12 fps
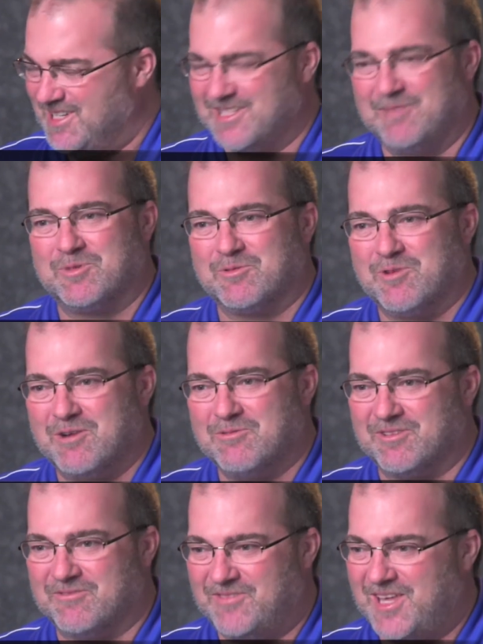something wrong
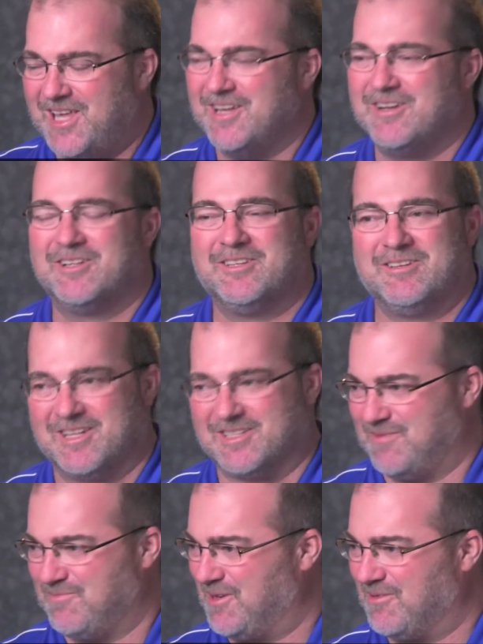with a field, you get
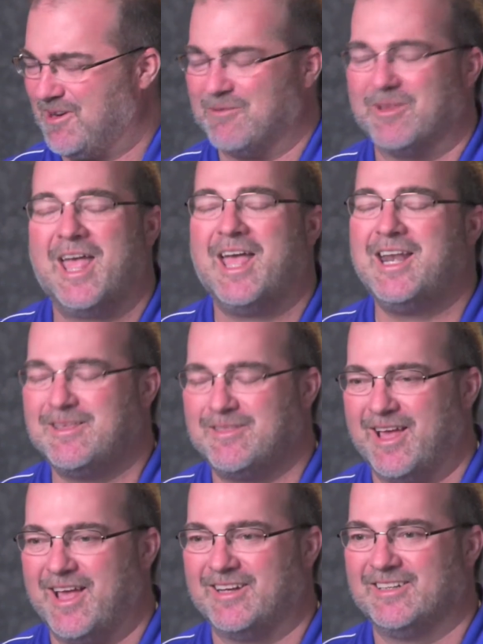something wrong with
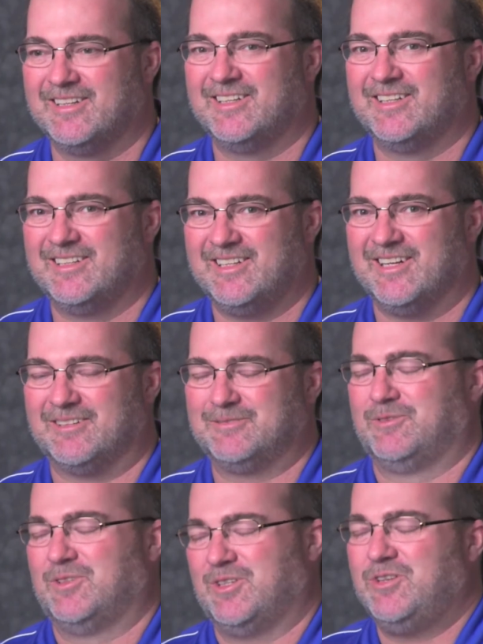anything, you know,
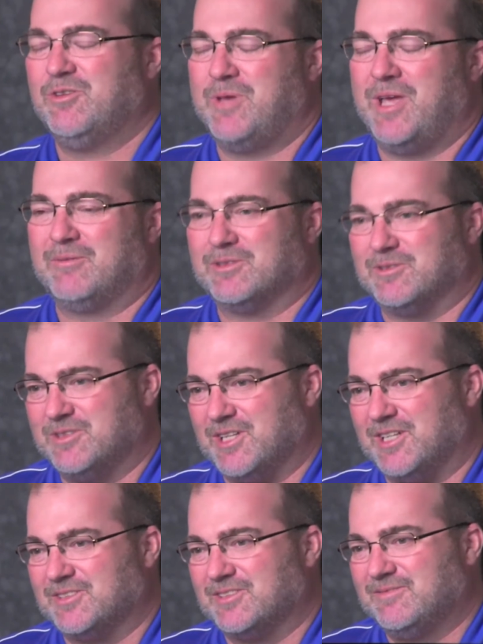you'll be able to
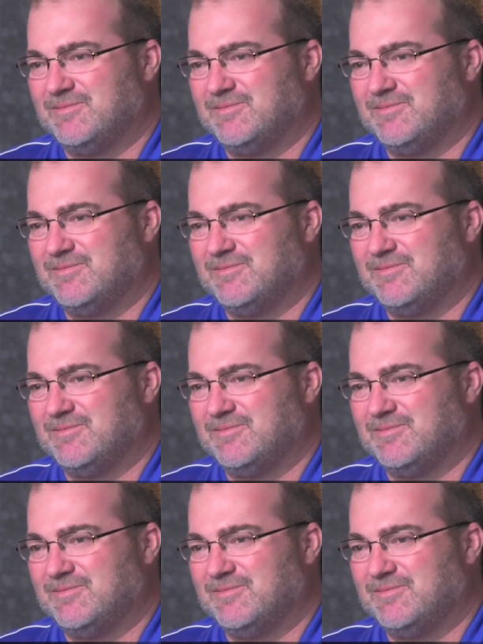adjust.